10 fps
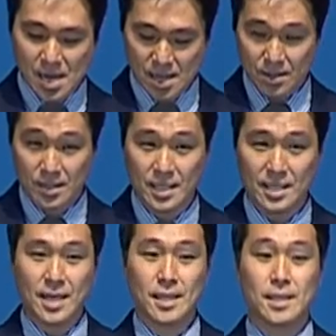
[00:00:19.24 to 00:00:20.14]
Okay,
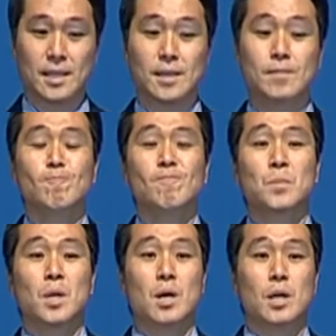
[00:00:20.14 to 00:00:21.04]
and
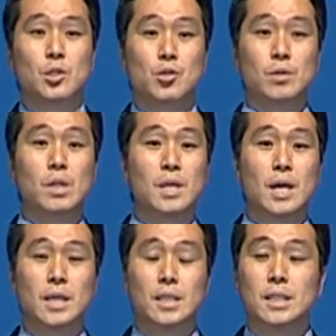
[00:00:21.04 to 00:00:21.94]
truly,
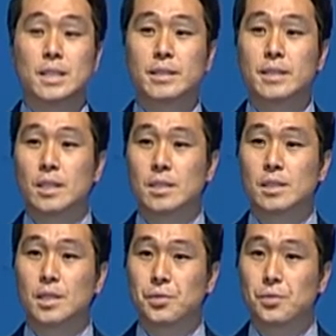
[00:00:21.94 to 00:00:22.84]
this
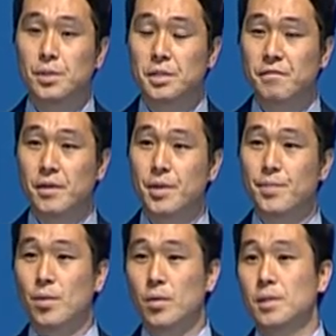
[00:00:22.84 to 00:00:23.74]
Sunday school is very
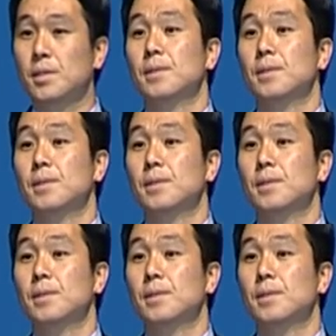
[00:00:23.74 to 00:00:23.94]
important.